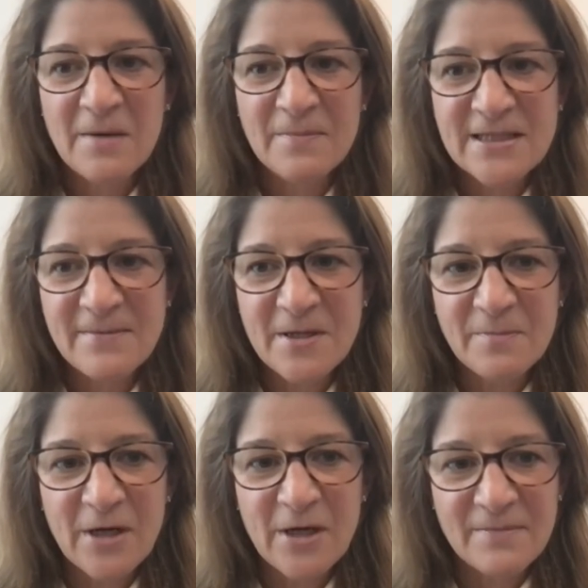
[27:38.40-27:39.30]
but some of the
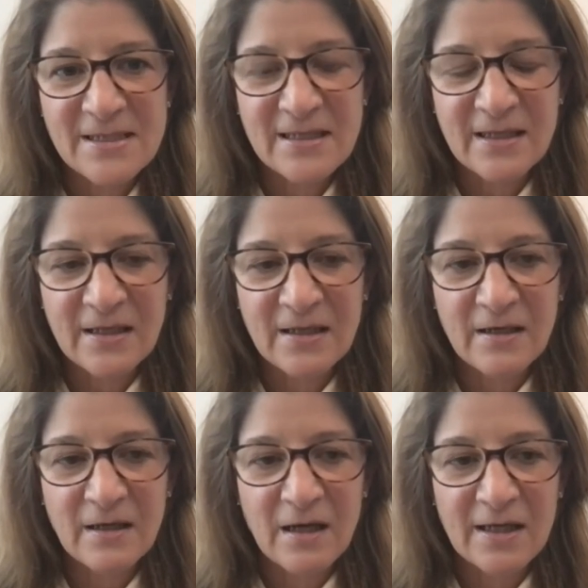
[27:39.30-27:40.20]
promising
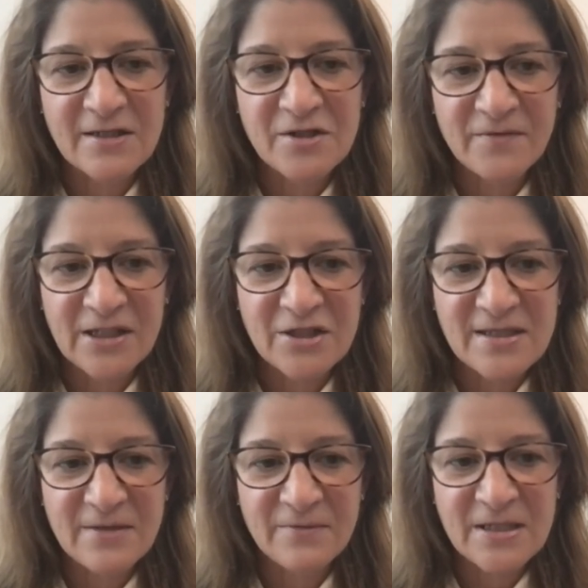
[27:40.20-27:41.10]
interventions
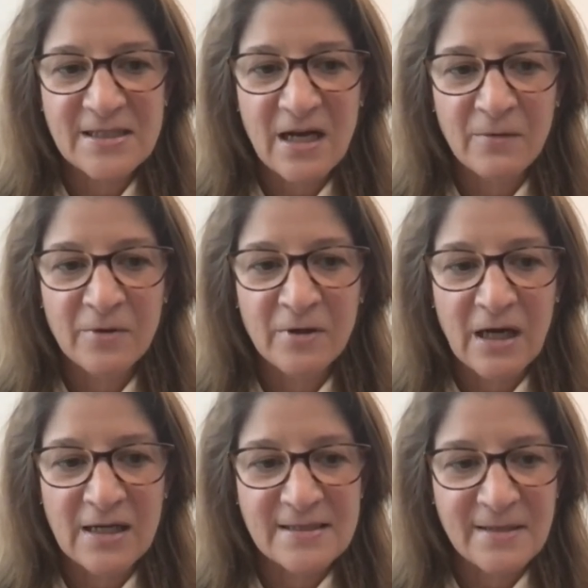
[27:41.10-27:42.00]
that we saw were
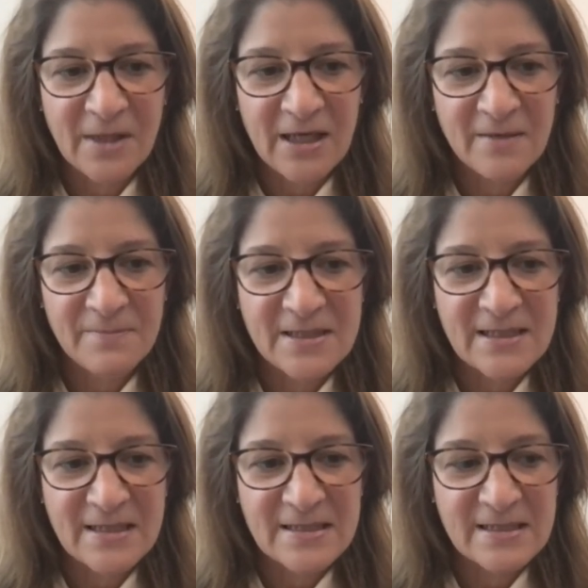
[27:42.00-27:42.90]
on some
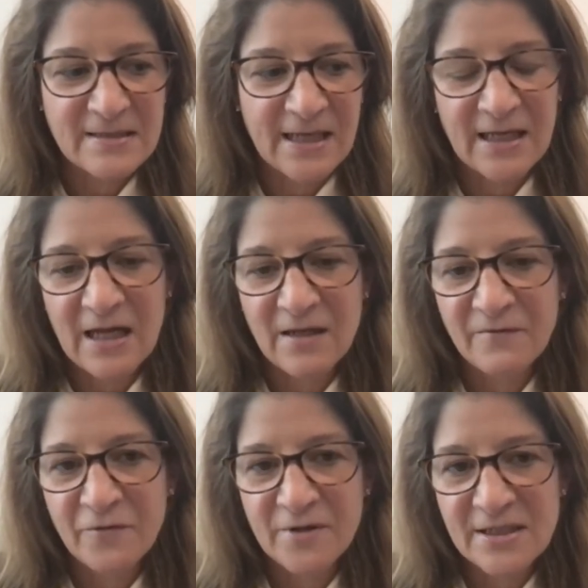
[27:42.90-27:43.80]
campuses like
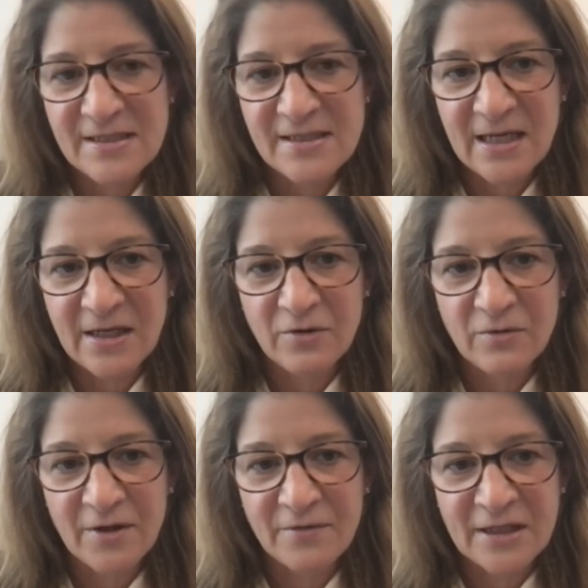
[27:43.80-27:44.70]
California State
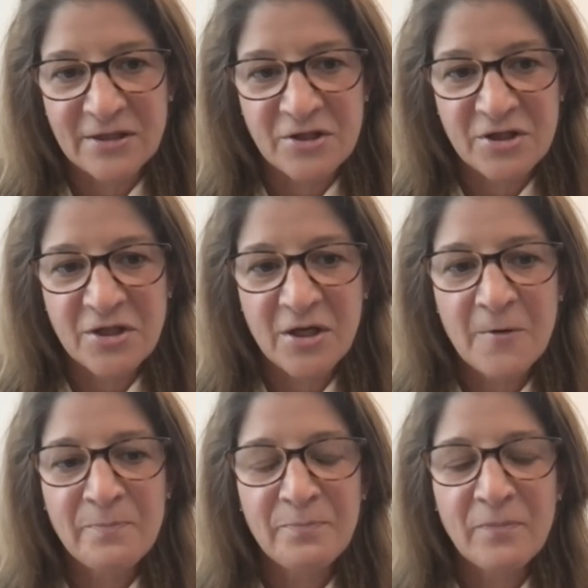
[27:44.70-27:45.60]
Northridge,
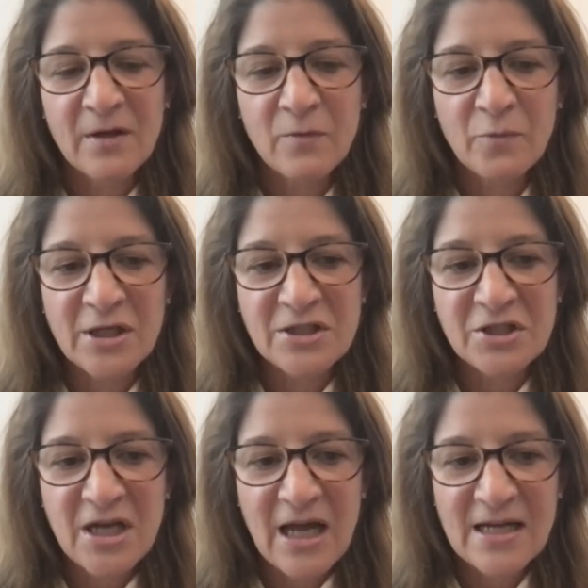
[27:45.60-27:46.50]
which
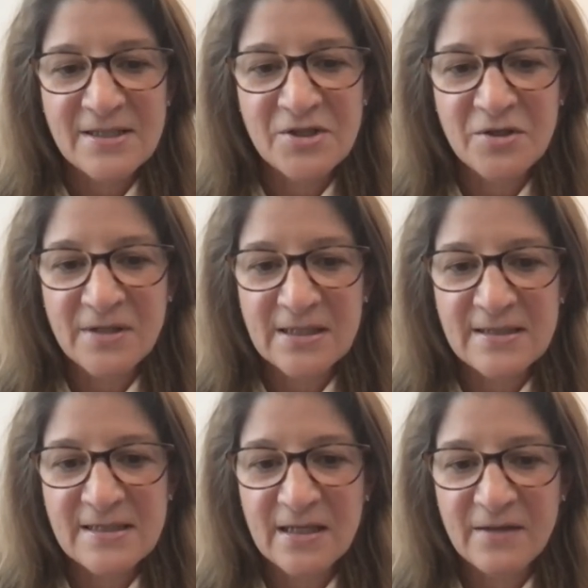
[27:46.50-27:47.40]
had
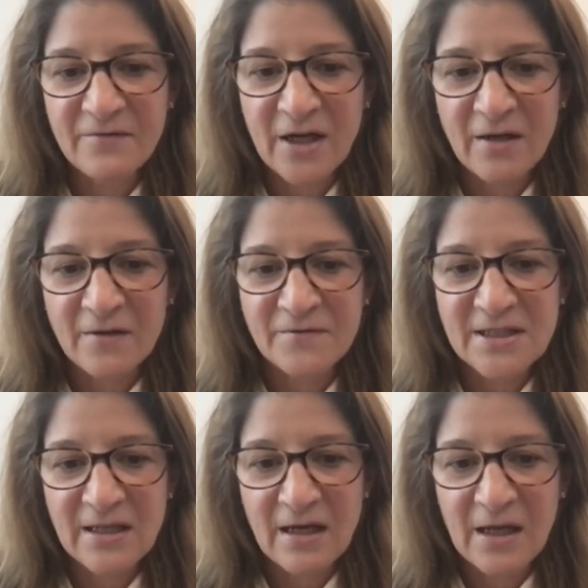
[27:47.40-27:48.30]
students involved
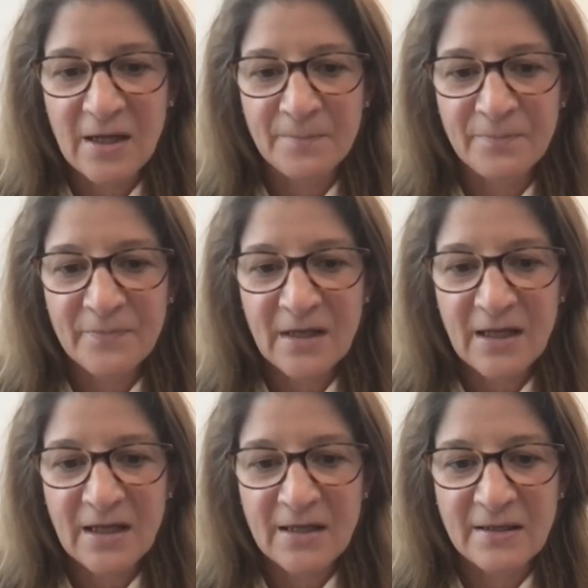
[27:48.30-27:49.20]
um,
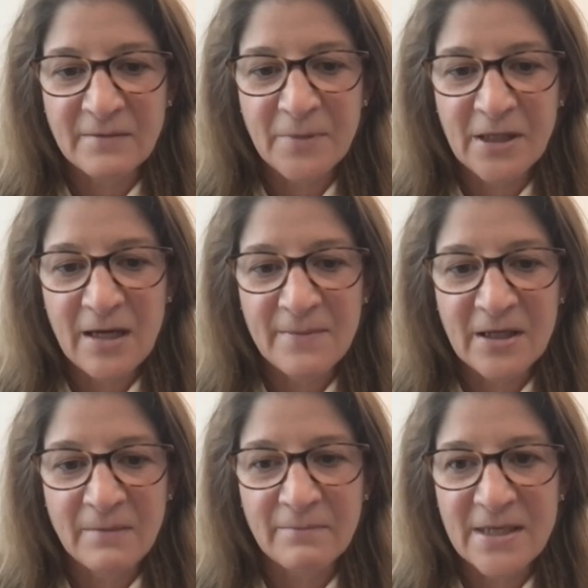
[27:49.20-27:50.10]
in
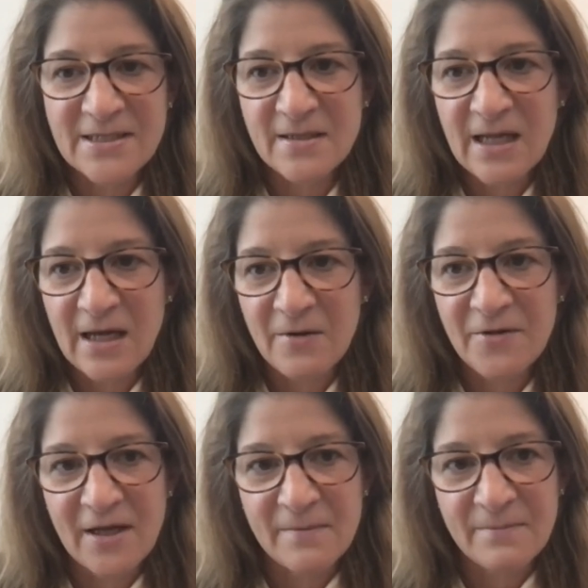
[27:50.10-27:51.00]
becoming mental health
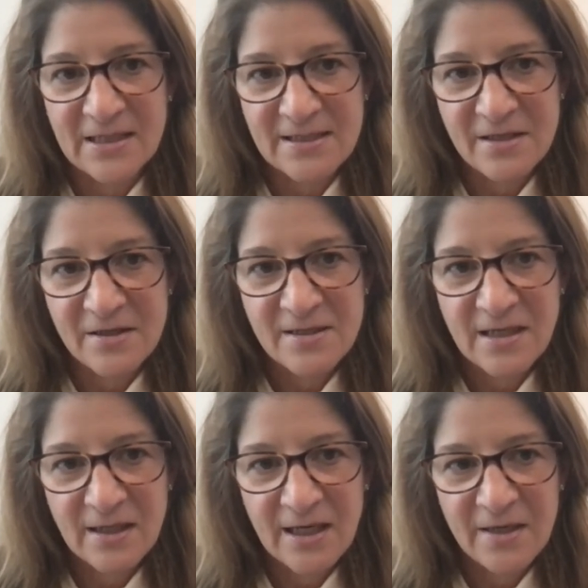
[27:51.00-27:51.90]
ambassadors
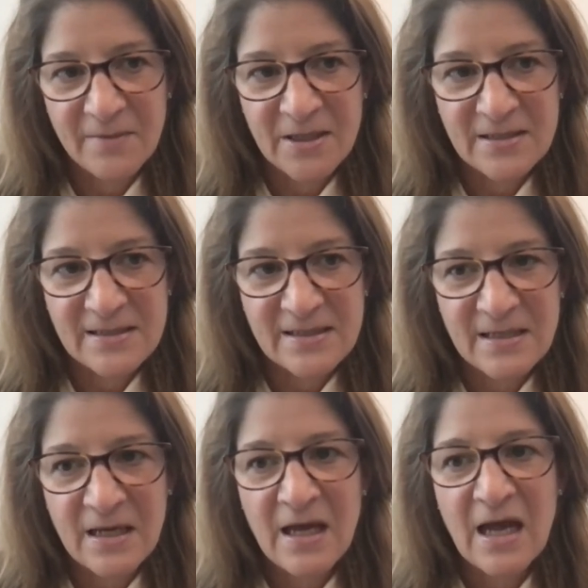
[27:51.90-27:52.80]
on campus
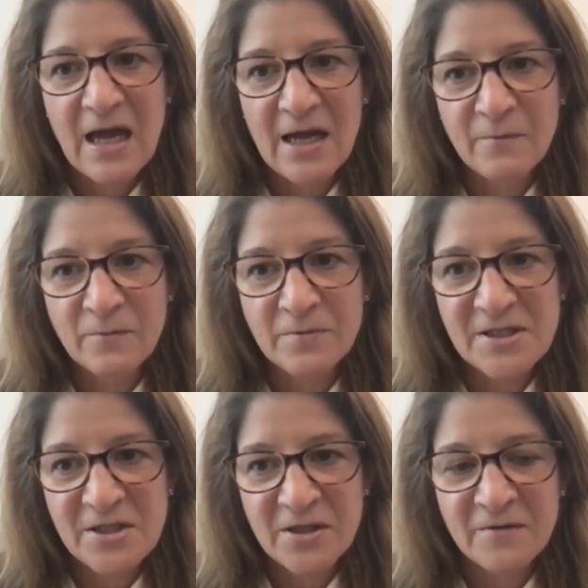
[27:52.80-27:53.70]
and
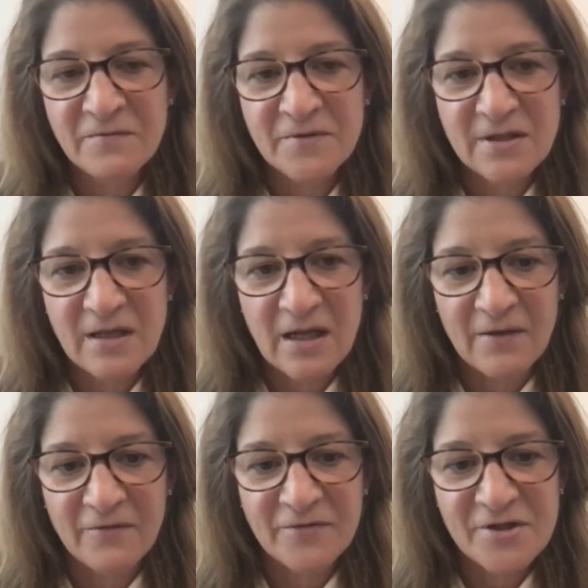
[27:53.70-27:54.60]
served
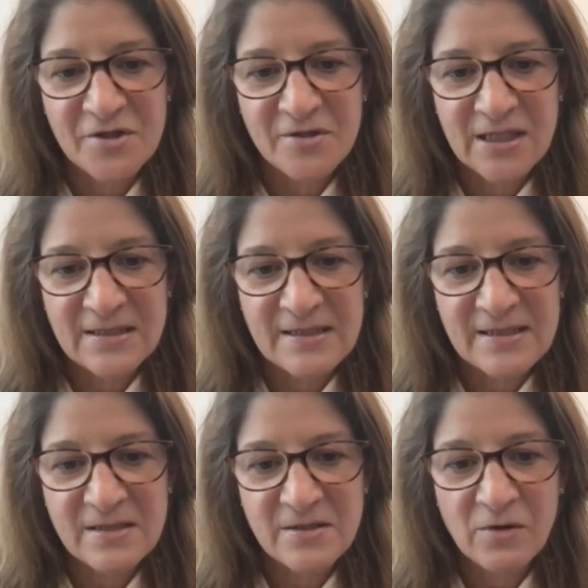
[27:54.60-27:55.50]
uh, for
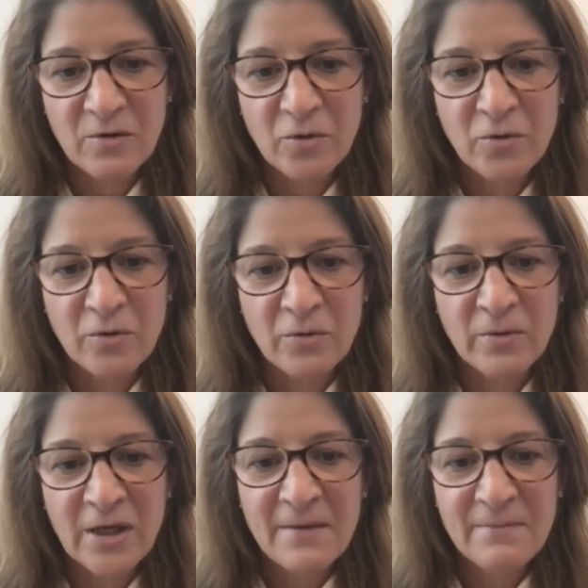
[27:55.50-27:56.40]
students who
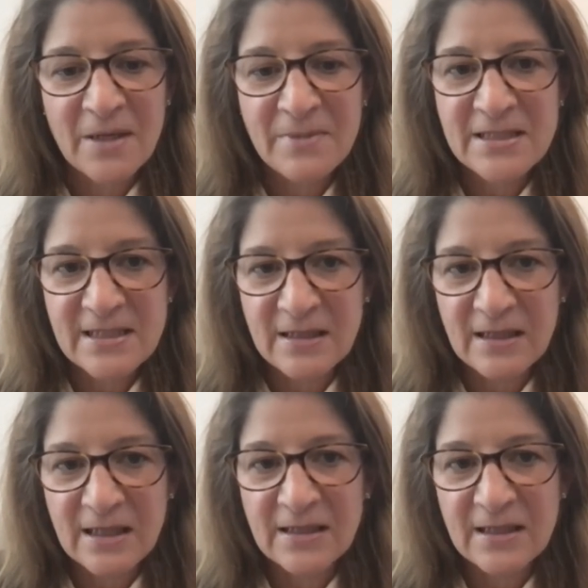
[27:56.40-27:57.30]
maybe didn't
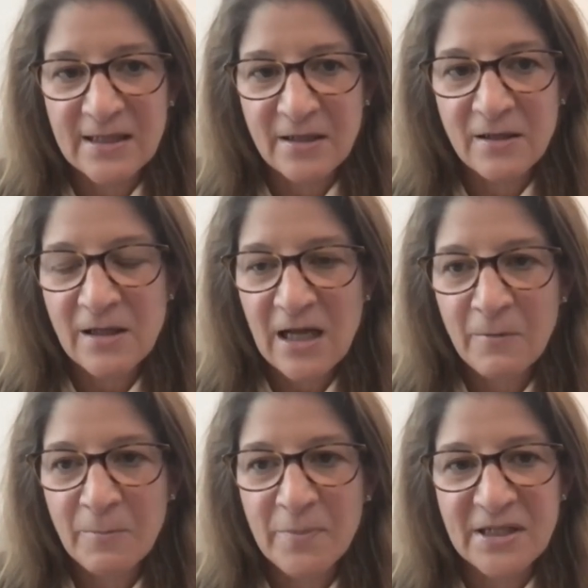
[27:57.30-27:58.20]
need clinical
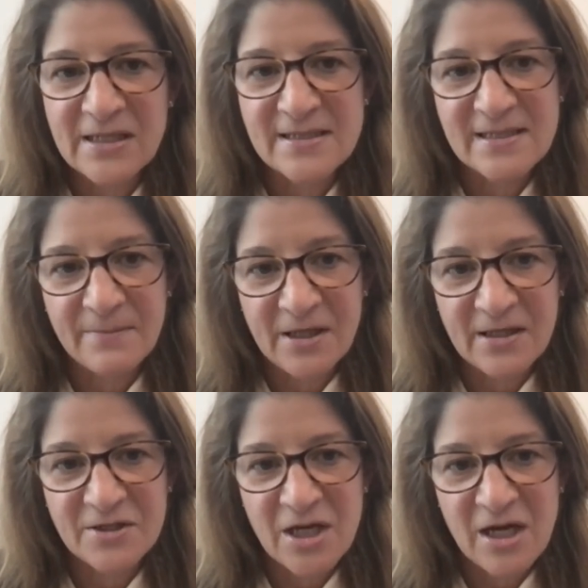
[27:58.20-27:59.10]
help but needed somebody
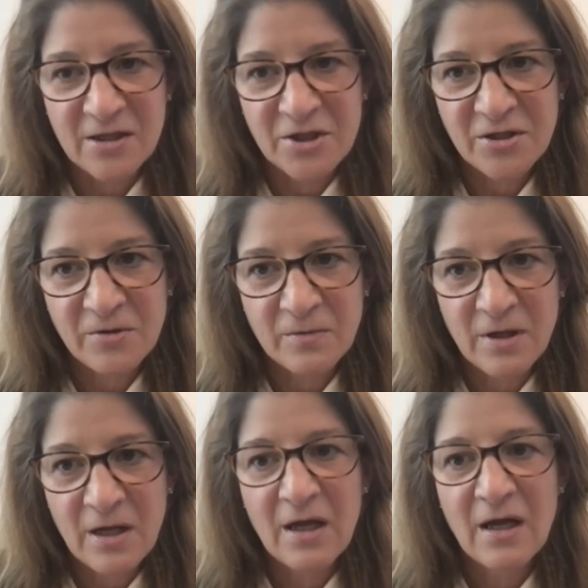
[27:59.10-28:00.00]
to talk to
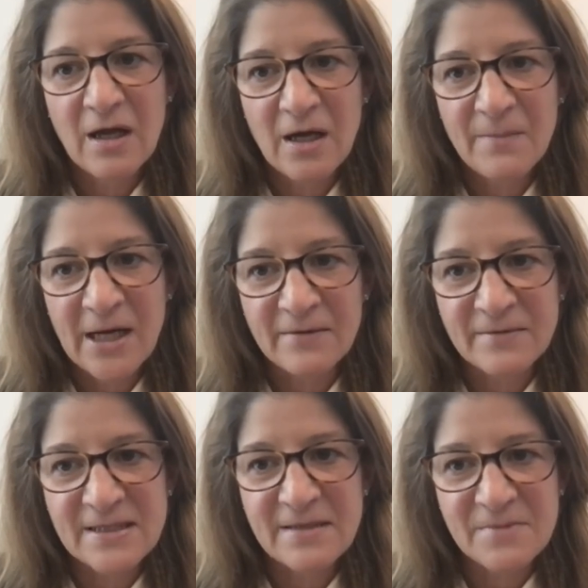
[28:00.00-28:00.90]

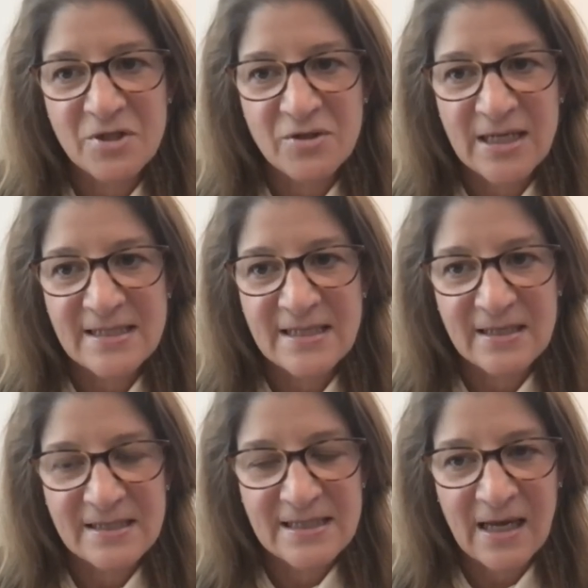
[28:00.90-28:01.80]
about some stress and
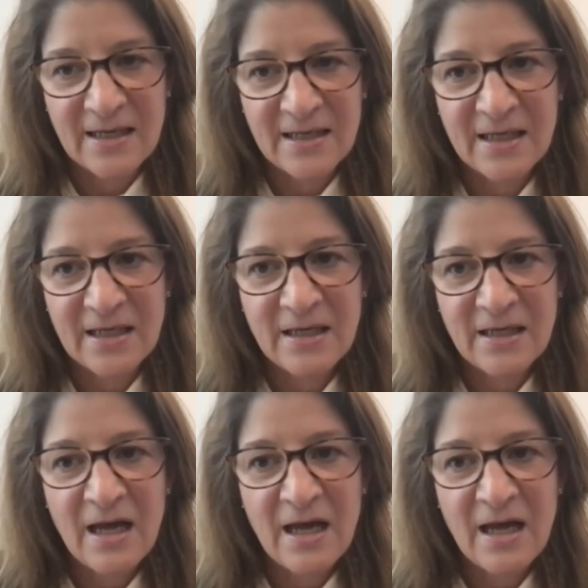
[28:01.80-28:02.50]
anxiety.